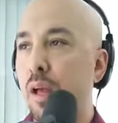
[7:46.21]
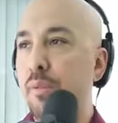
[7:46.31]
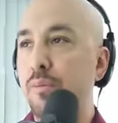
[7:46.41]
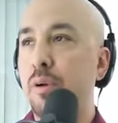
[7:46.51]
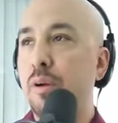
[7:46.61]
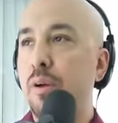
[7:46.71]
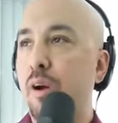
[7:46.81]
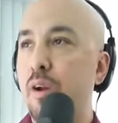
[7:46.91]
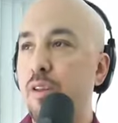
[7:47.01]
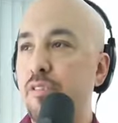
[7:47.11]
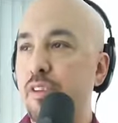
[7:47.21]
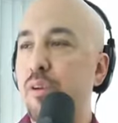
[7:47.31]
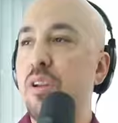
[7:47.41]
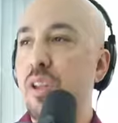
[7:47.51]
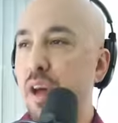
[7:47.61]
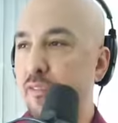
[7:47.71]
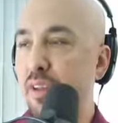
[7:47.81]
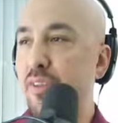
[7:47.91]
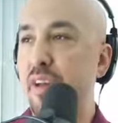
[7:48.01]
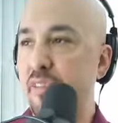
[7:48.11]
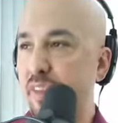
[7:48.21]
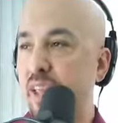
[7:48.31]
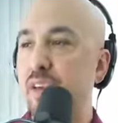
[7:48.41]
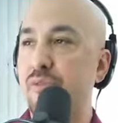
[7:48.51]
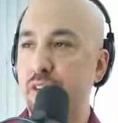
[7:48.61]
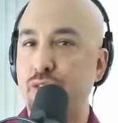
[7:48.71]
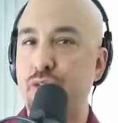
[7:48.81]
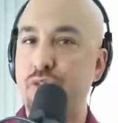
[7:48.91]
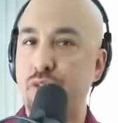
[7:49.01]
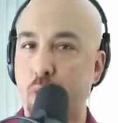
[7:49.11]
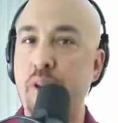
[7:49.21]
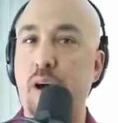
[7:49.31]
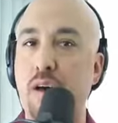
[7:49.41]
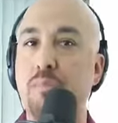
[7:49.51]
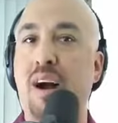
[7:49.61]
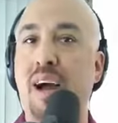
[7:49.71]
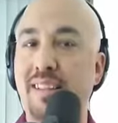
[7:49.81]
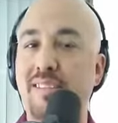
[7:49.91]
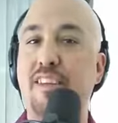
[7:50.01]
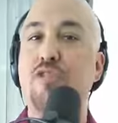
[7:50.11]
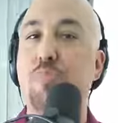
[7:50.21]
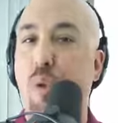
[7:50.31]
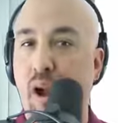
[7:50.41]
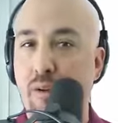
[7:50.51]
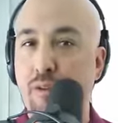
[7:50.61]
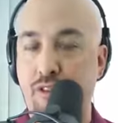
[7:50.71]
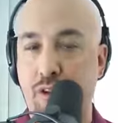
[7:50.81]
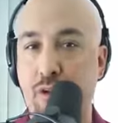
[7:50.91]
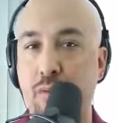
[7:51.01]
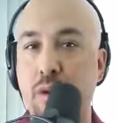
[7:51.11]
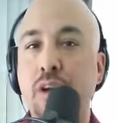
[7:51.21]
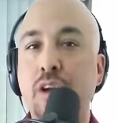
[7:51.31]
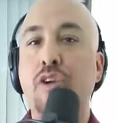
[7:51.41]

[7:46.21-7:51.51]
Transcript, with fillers: I mean, are, is there enough investigative research going on behind the scenes prior to